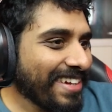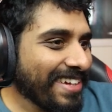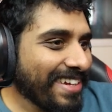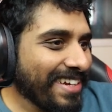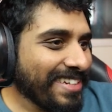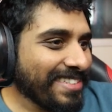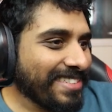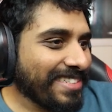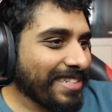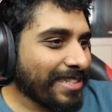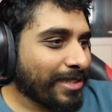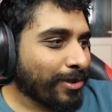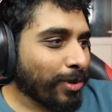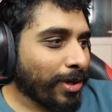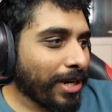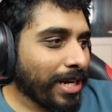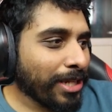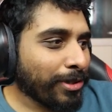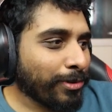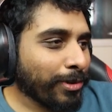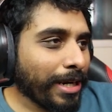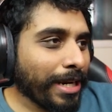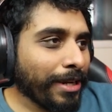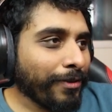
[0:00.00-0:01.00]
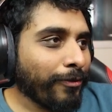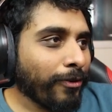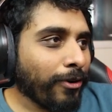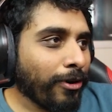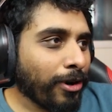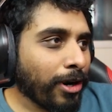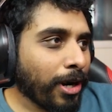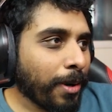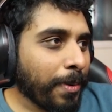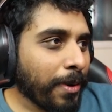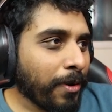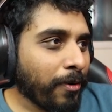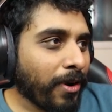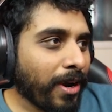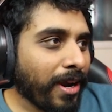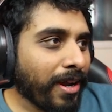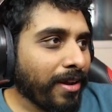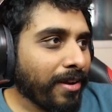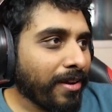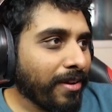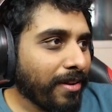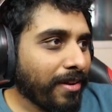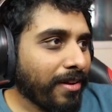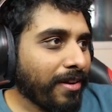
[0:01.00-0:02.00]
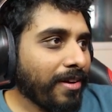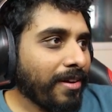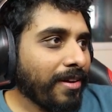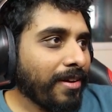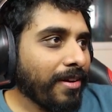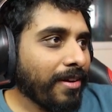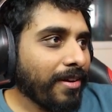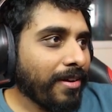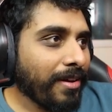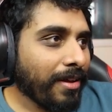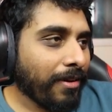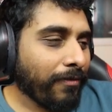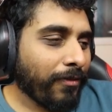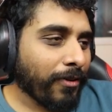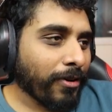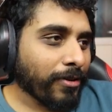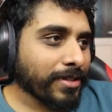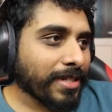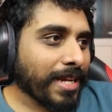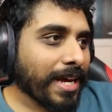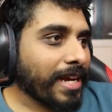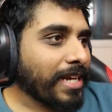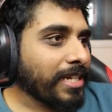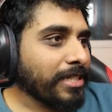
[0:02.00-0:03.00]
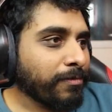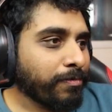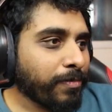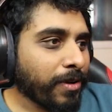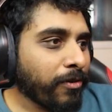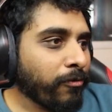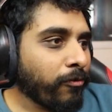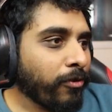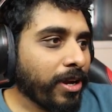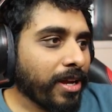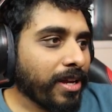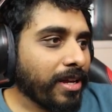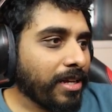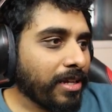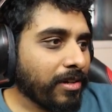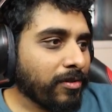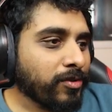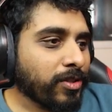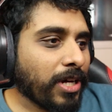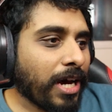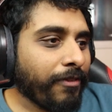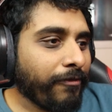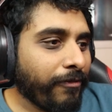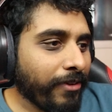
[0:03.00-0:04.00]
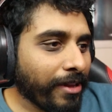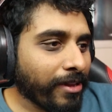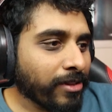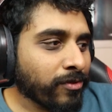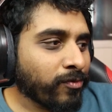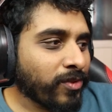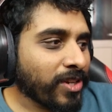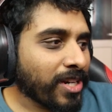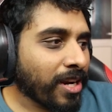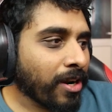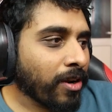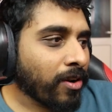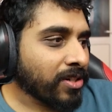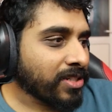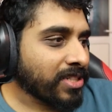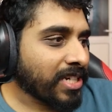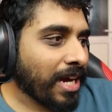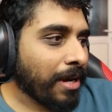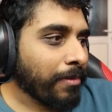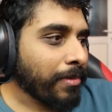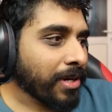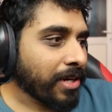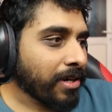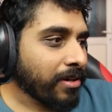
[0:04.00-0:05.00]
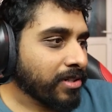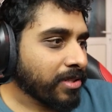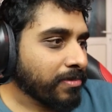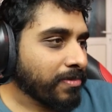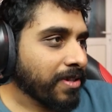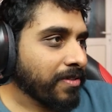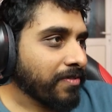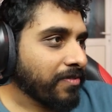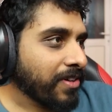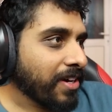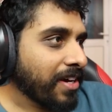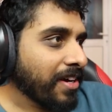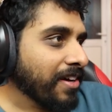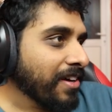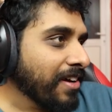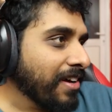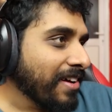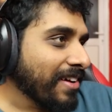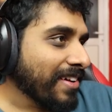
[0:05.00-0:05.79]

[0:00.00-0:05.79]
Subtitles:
Is this 2024 copyright? It feels like it's been I think it was written a long time ago, to be fair.